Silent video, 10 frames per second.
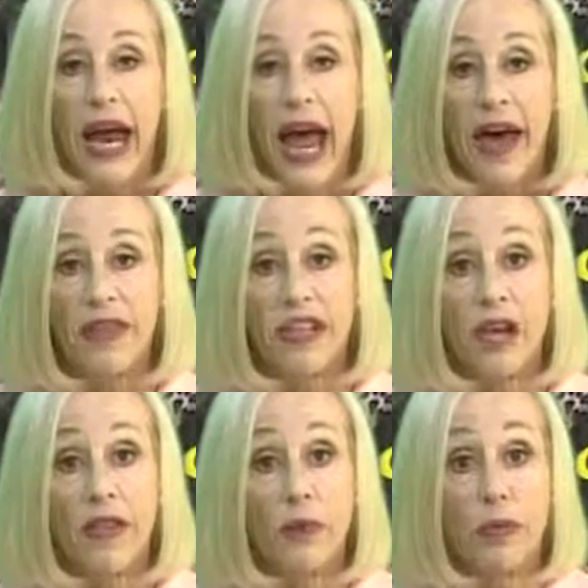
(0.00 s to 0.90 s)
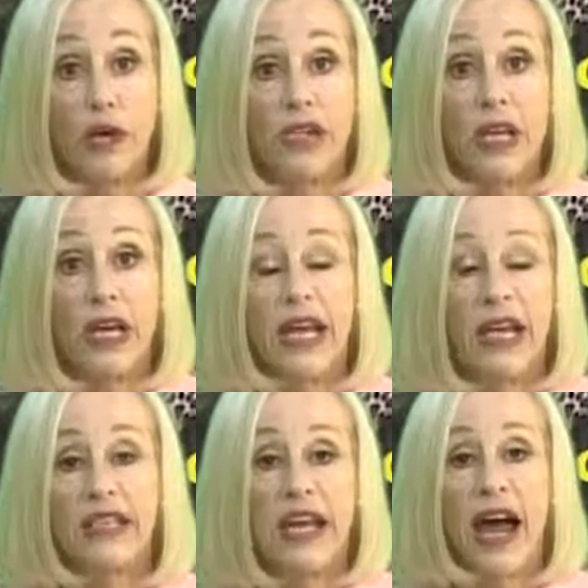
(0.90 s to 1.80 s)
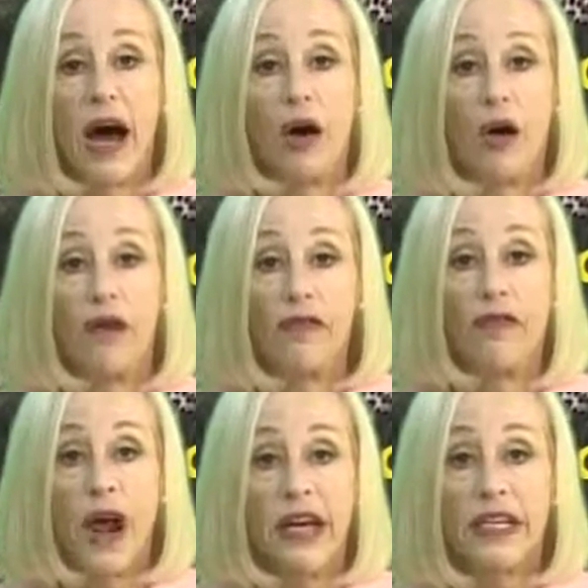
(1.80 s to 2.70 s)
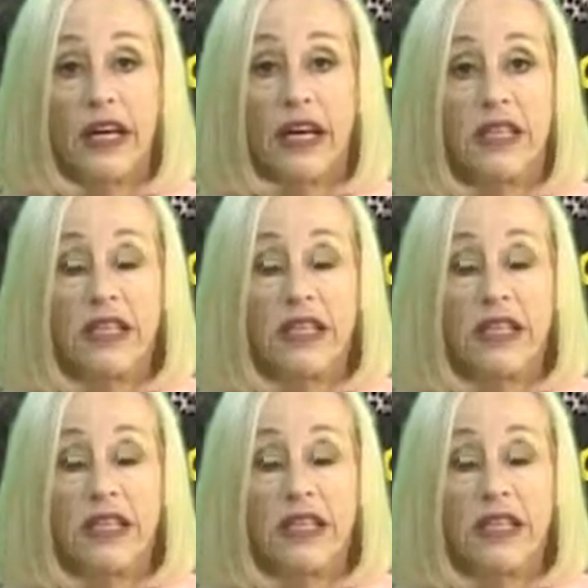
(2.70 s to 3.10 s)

and this other person is now frantic,